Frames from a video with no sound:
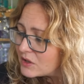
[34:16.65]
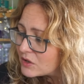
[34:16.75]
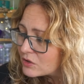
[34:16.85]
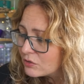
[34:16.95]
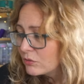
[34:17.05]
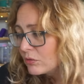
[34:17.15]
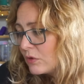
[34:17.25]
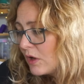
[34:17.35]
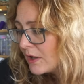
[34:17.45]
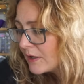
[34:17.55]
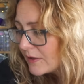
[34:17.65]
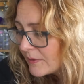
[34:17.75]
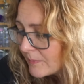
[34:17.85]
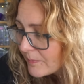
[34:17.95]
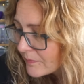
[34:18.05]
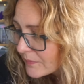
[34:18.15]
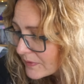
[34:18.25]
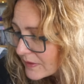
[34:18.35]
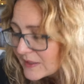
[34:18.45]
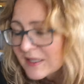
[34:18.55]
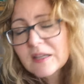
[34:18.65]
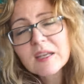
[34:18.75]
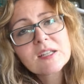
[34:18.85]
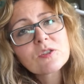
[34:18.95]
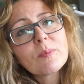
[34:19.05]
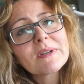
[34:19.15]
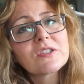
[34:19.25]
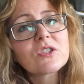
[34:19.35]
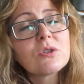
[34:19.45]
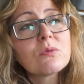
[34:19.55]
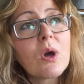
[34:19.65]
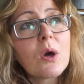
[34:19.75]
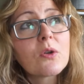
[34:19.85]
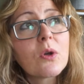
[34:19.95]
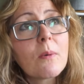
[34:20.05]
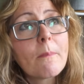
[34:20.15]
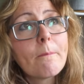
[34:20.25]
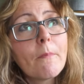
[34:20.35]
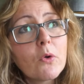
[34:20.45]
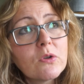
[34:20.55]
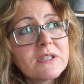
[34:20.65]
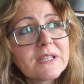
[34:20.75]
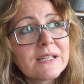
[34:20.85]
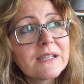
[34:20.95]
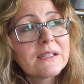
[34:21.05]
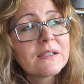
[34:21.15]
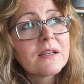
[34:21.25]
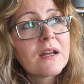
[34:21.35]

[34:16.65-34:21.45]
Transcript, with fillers: So that's it, the kids go back to school on Monday.